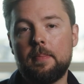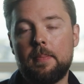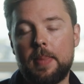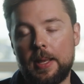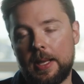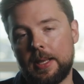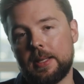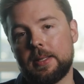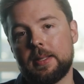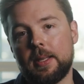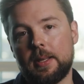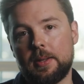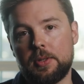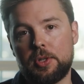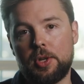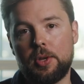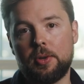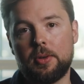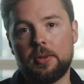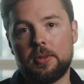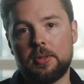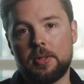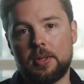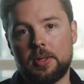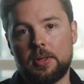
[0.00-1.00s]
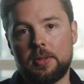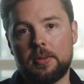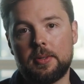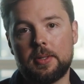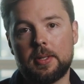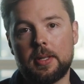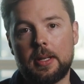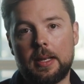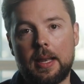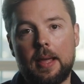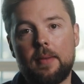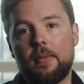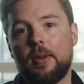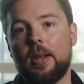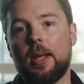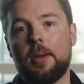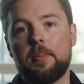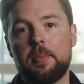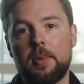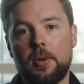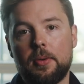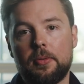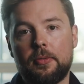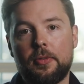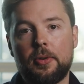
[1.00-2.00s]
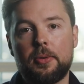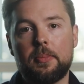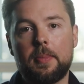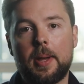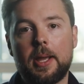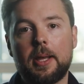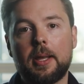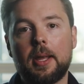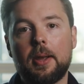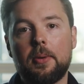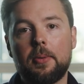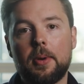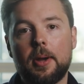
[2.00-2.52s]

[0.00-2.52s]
biggest things you can do to level up your filmmaking